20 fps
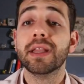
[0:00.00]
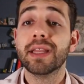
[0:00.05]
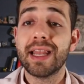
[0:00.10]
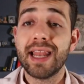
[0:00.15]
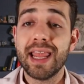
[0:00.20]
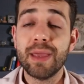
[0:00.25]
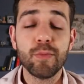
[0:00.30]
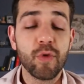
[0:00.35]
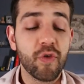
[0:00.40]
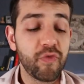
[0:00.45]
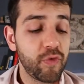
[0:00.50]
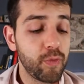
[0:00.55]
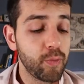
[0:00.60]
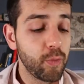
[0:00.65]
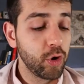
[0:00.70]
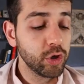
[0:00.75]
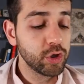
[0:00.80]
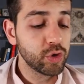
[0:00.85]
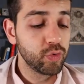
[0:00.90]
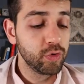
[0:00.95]
The name of
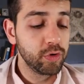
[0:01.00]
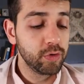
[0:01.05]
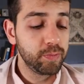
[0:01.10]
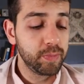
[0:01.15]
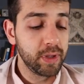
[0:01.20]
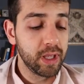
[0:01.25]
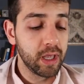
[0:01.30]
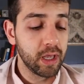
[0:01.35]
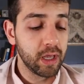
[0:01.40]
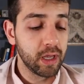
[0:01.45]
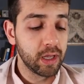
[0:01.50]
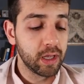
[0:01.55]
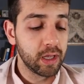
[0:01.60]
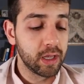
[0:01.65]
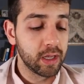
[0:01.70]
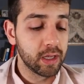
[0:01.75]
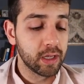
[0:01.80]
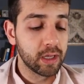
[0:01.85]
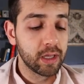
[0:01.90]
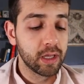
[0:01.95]
remote will be
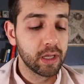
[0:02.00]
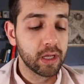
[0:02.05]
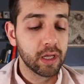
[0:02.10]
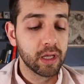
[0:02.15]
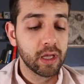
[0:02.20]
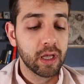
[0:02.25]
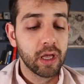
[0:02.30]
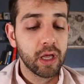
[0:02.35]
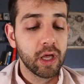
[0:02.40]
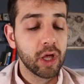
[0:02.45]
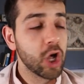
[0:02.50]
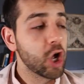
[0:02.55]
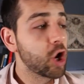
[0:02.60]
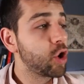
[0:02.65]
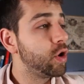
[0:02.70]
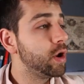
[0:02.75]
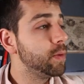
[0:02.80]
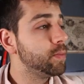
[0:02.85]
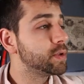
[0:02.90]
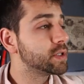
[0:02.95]

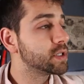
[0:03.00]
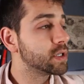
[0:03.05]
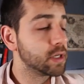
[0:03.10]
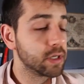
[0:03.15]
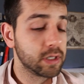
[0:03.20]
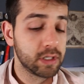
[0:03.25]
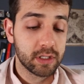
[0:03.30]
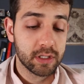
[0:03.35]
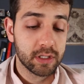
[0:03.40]
Crypt